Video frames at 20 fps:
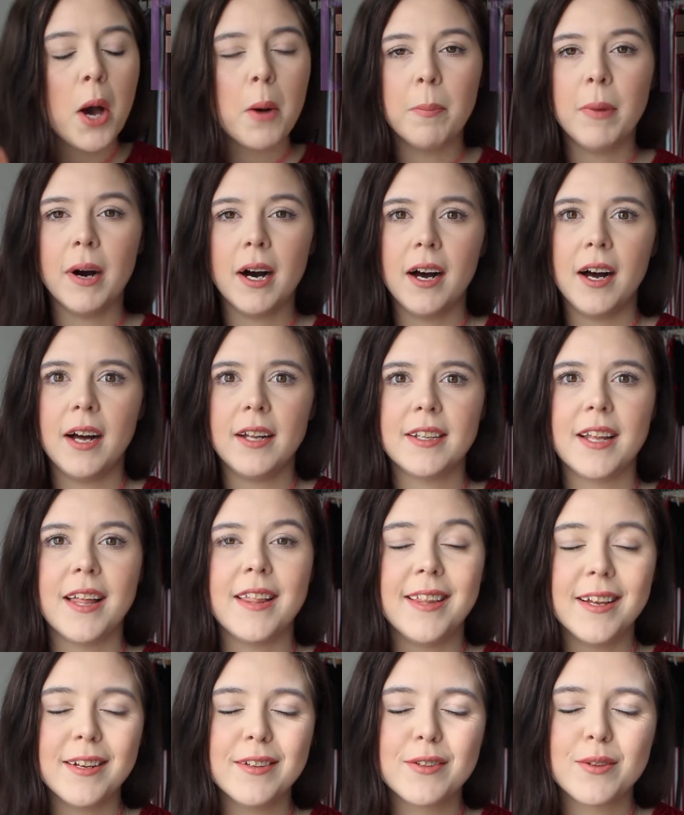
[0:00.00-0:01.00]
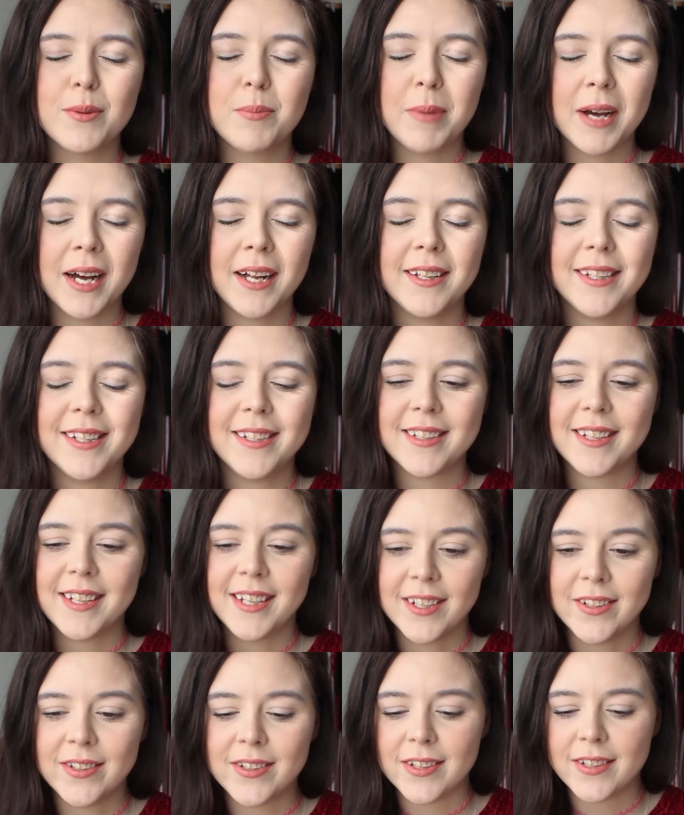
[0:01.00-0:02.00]
But this palette
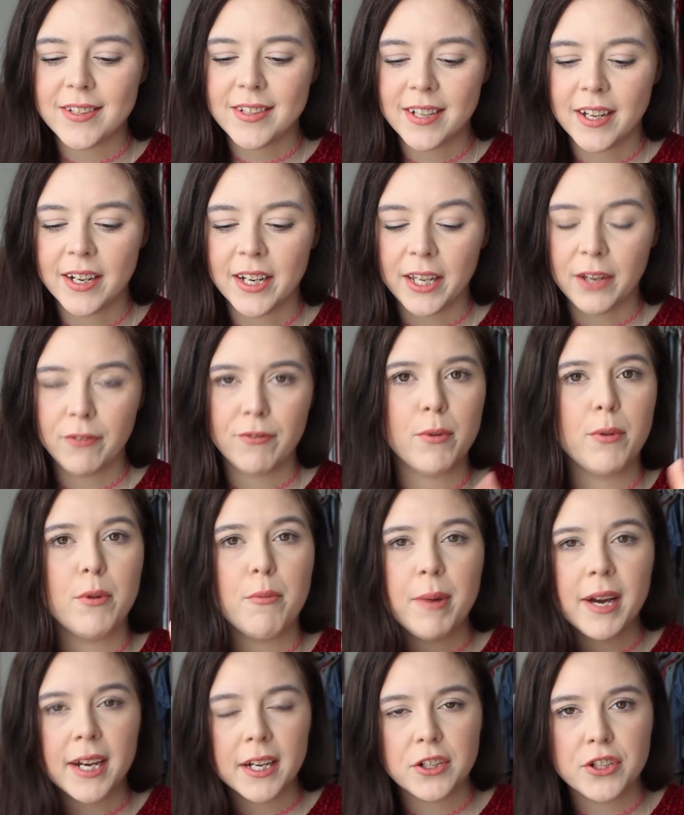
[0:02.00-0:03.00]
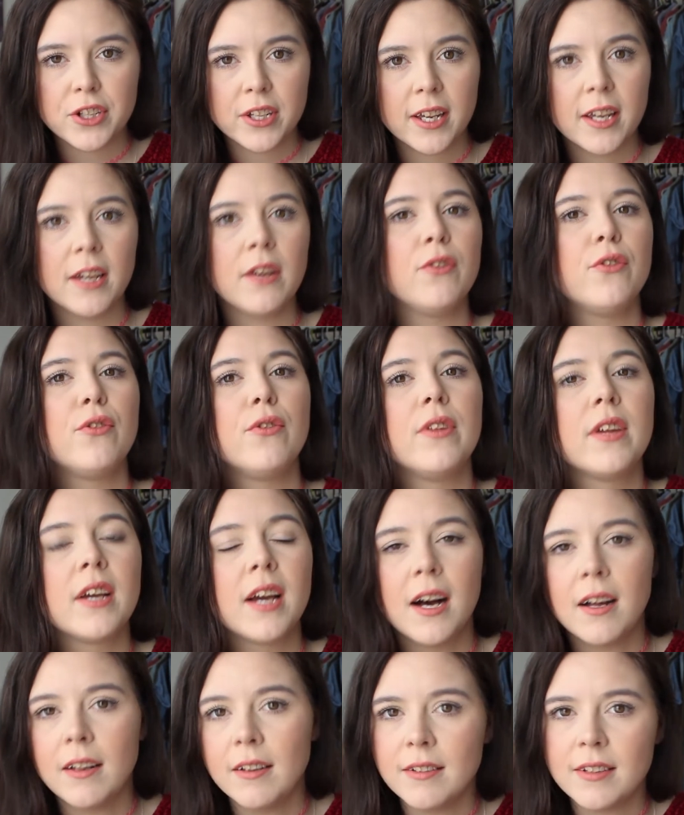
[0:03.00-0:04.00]
is stunning. From the packaging to the
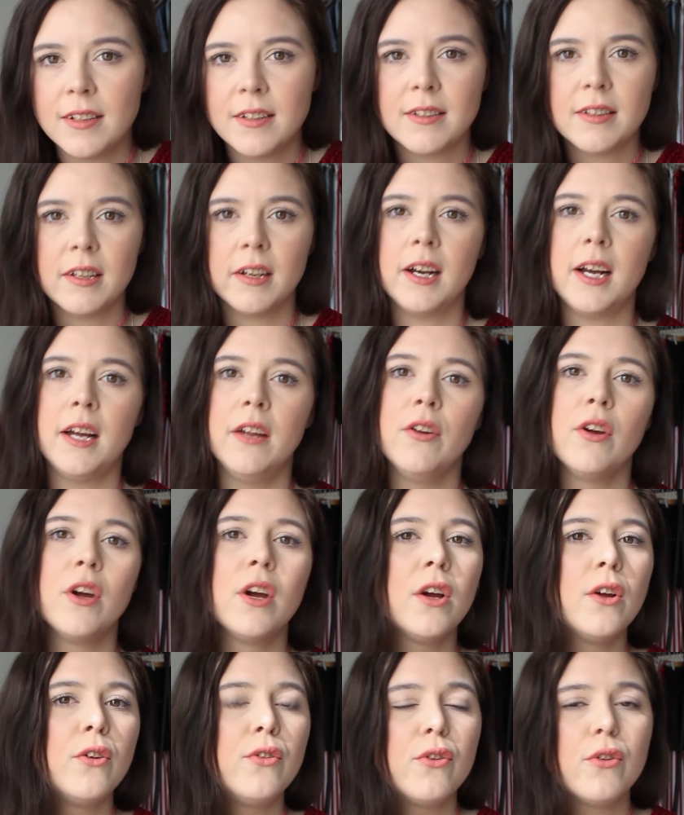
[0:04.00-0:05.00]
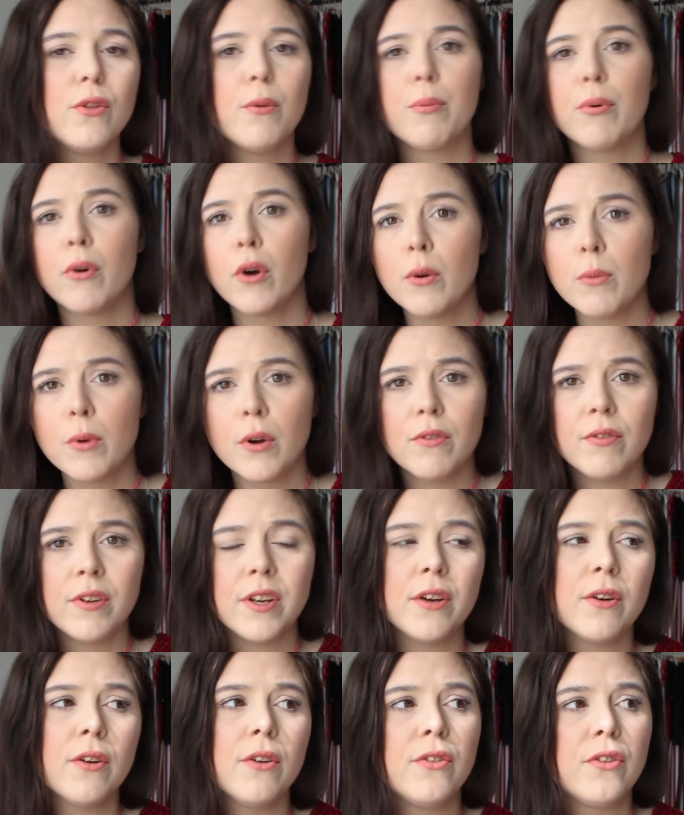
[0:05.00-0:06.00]
colors inside to the promo
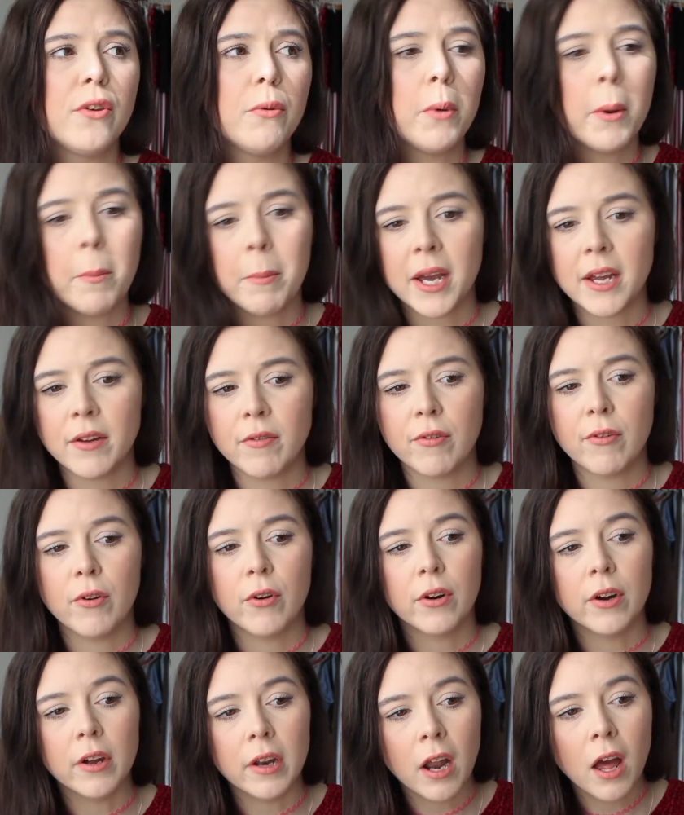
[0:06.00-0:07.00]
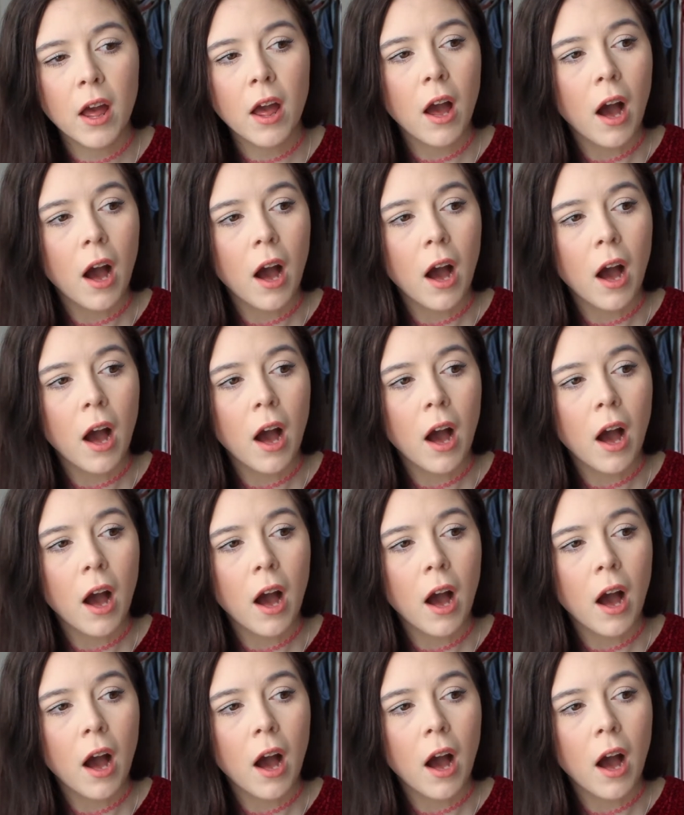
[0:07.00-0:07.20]
videos that were made for it,